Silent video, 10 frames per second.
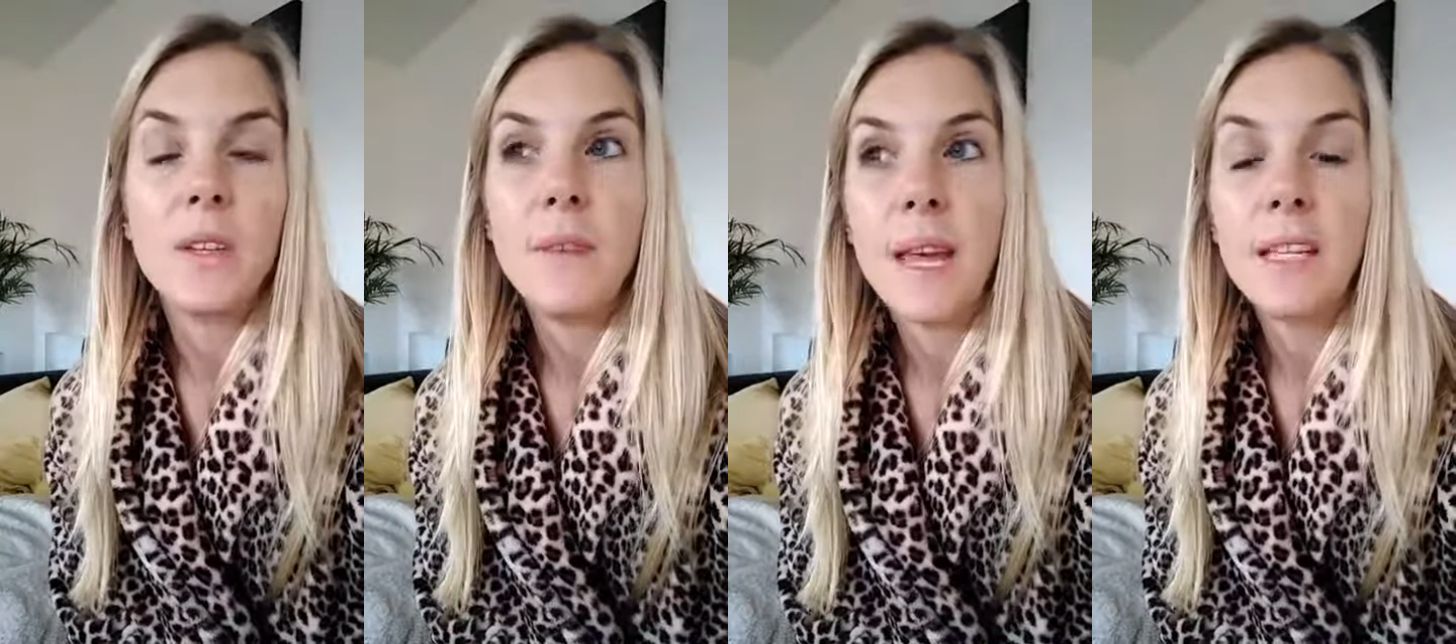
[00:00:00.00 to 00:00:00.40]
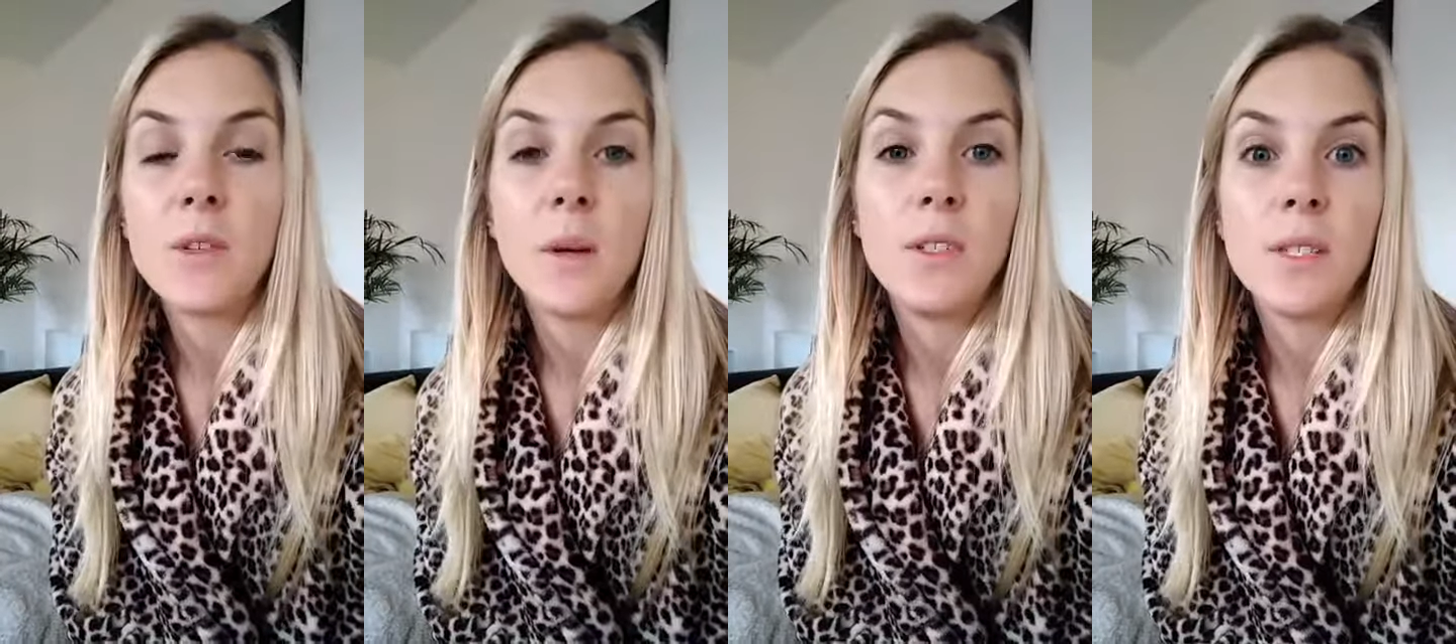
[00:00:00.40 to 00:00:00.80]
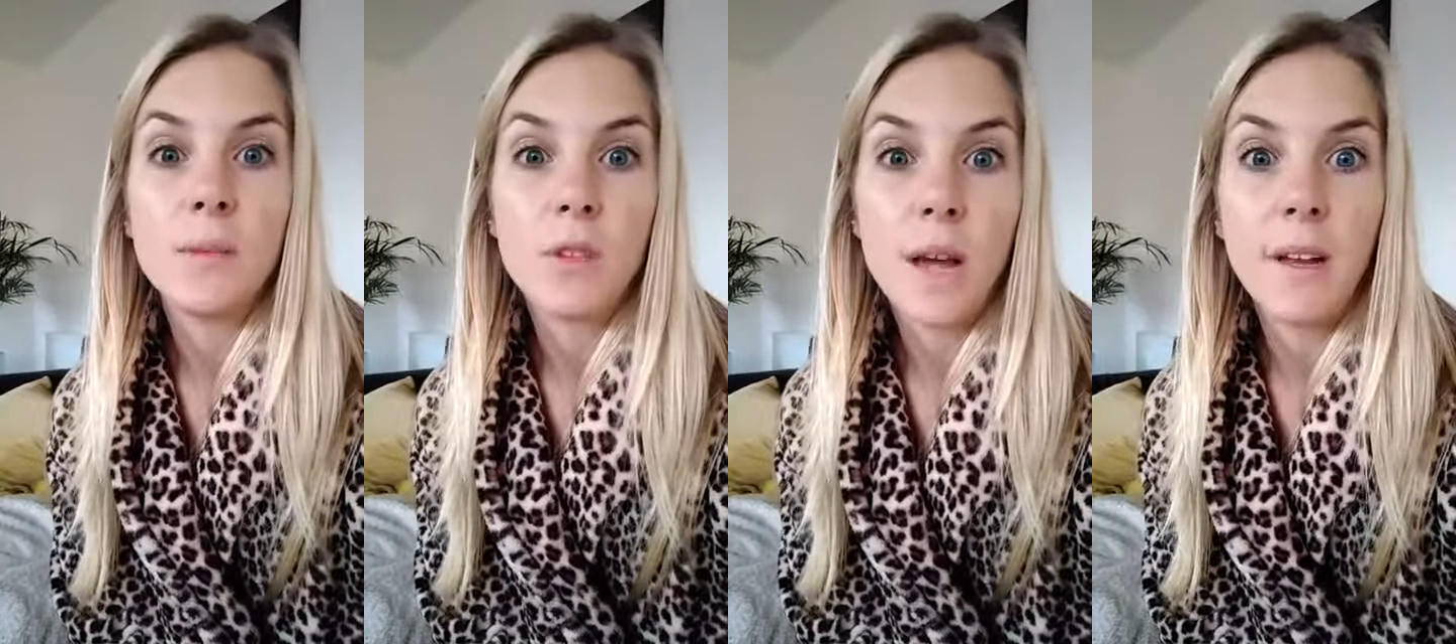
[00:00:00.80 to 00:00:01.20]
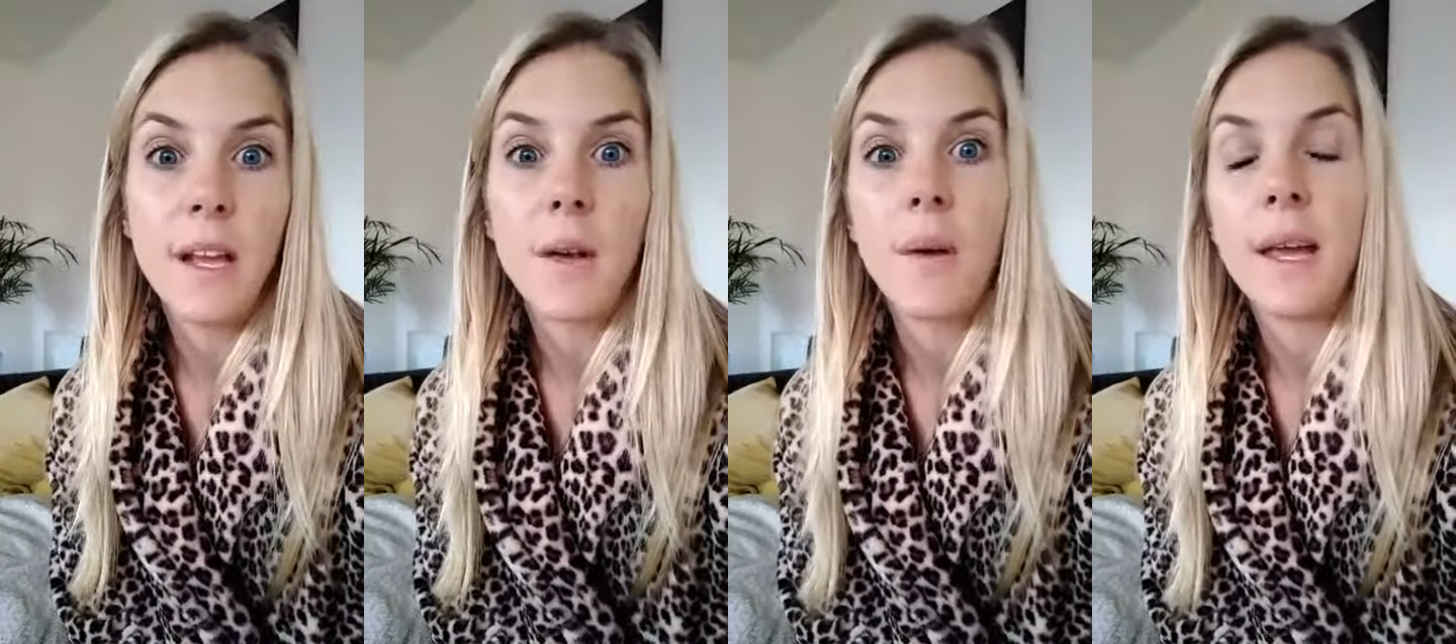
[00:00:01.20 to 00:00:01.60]
an event or I do some
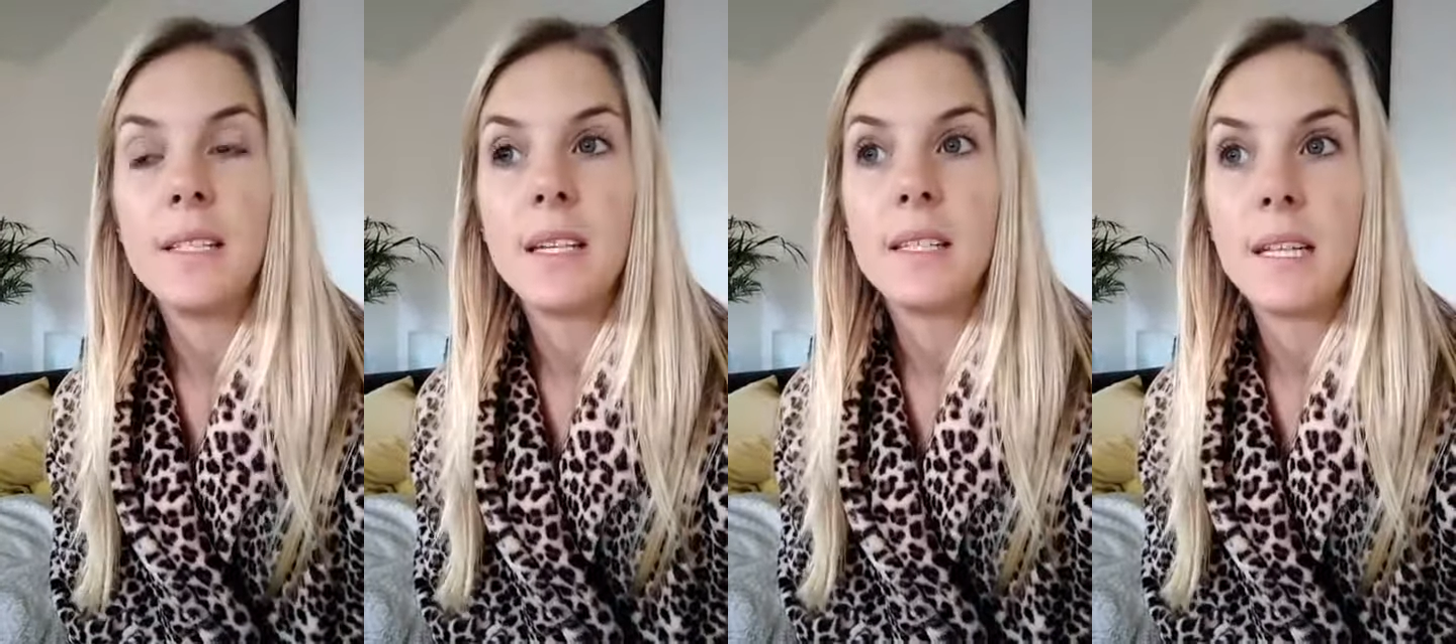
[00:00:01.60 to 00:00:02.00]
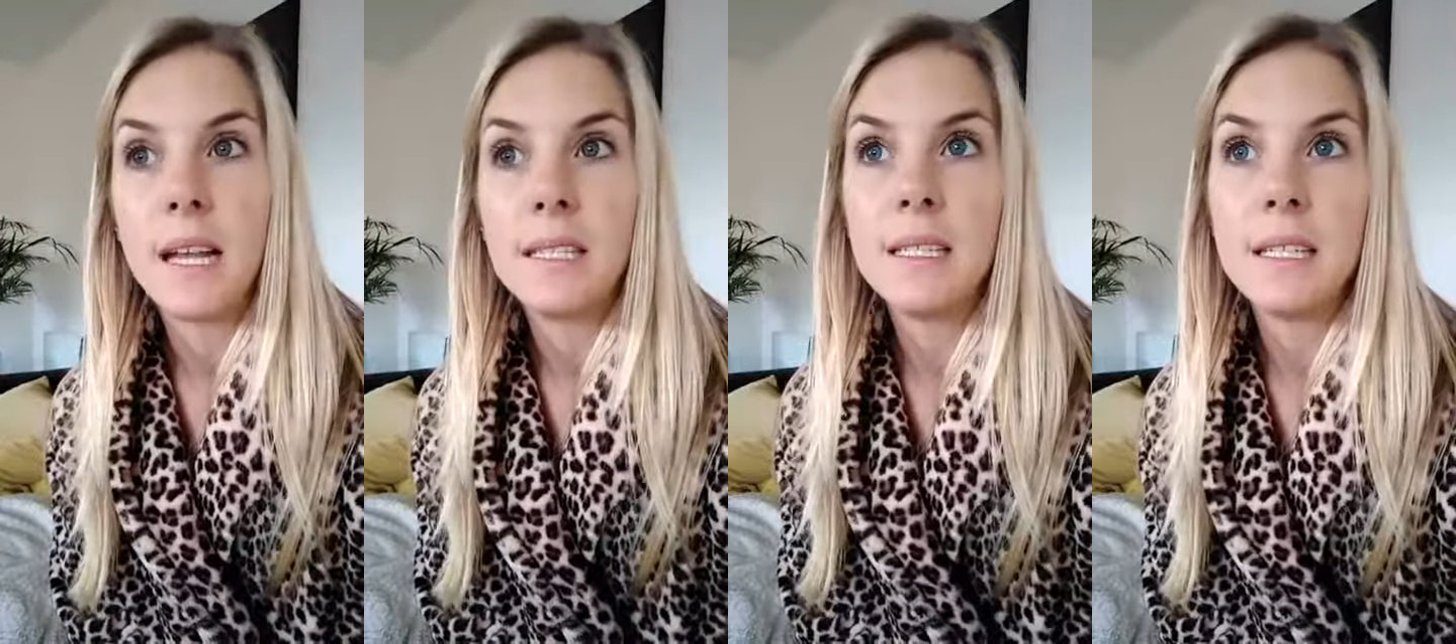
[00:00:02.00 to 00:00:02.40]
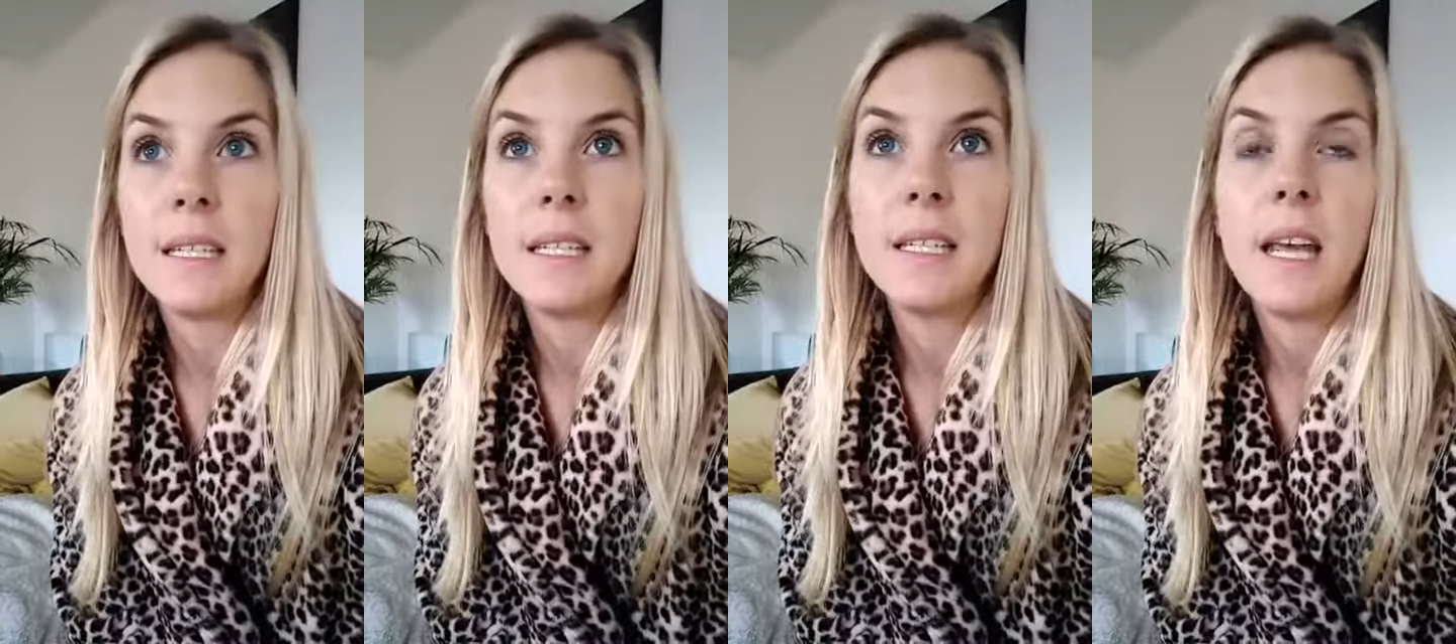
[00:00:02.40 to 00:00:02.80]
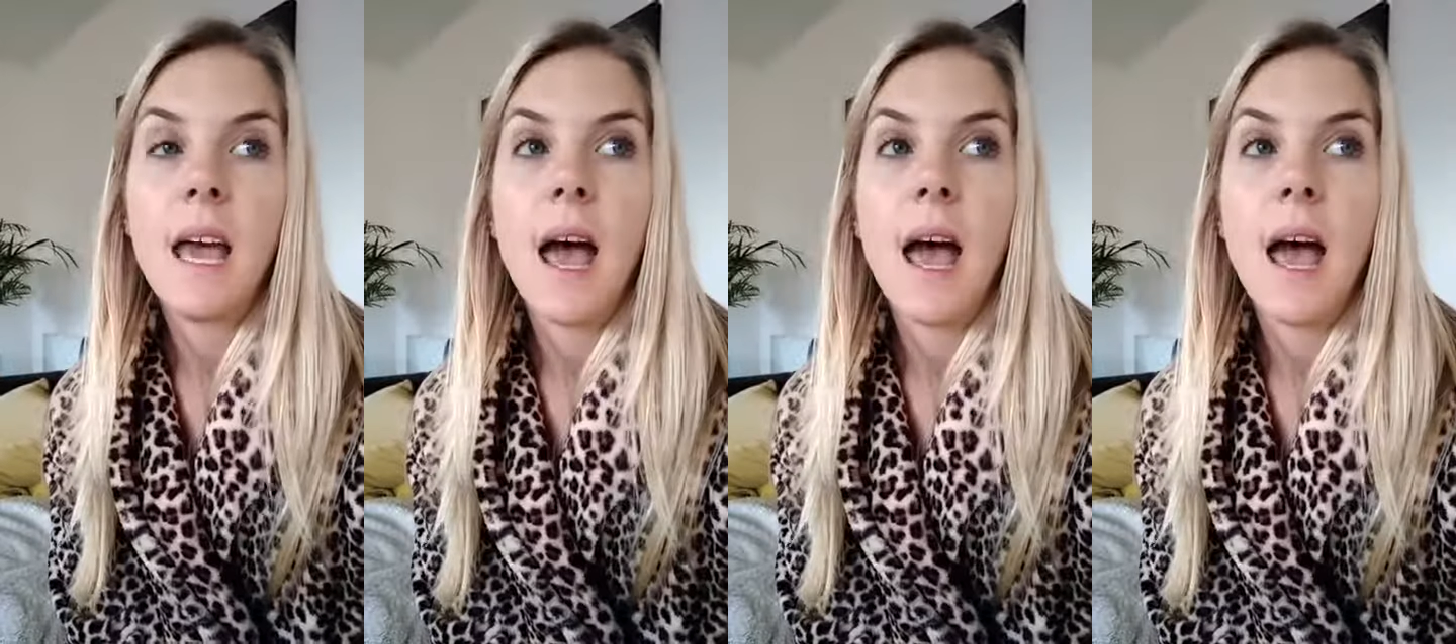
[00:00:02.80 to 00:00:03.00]
traveling or I head down to London,